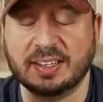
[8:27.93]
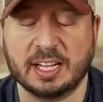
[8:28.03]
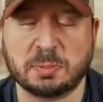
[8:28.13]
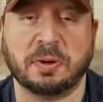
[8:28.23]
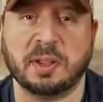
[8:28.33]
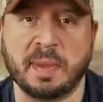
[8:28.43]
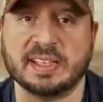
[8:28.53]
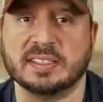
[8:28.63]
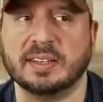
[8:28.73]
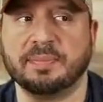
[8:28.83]
It's pretty
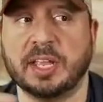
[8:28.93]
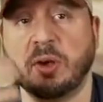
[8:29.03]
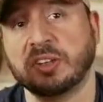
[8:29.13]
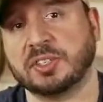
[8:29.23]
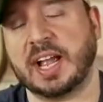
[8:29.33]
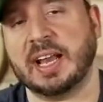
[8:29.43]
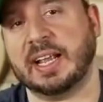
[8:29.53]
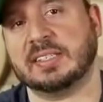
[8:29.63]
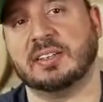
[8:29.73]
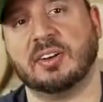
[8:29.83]
amazing. And you also kind of
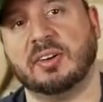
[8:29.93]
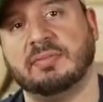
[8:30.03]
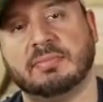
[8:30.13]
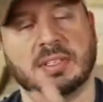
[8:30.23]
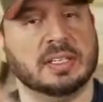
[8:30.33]
get to learn